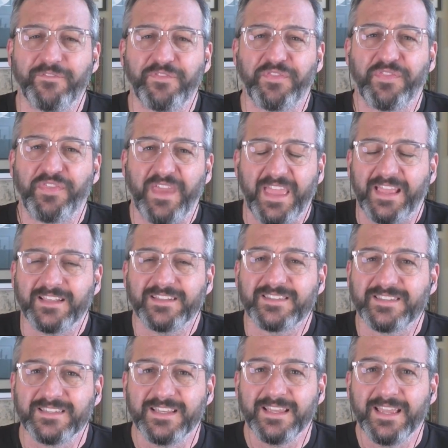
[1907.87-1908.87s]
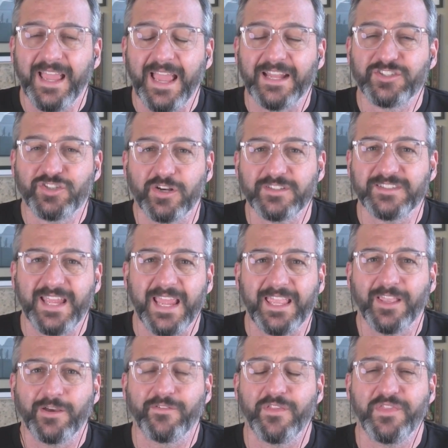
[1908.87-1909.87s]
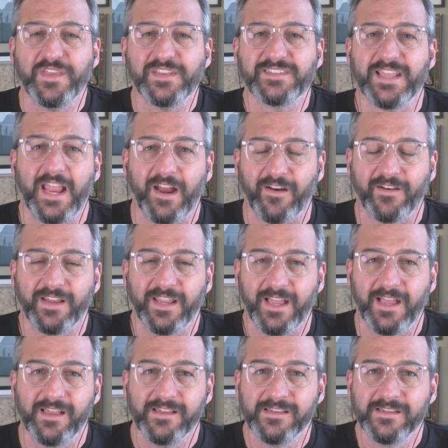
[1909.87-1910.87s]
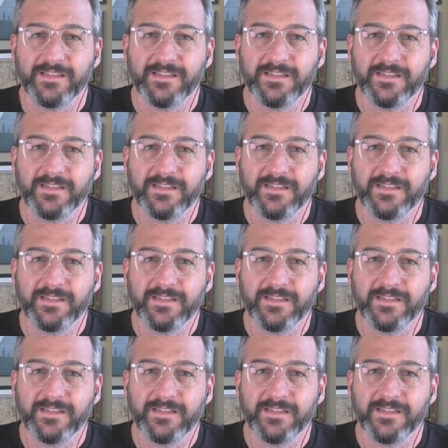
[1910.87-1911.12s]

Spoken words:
of things and starts taking over this area.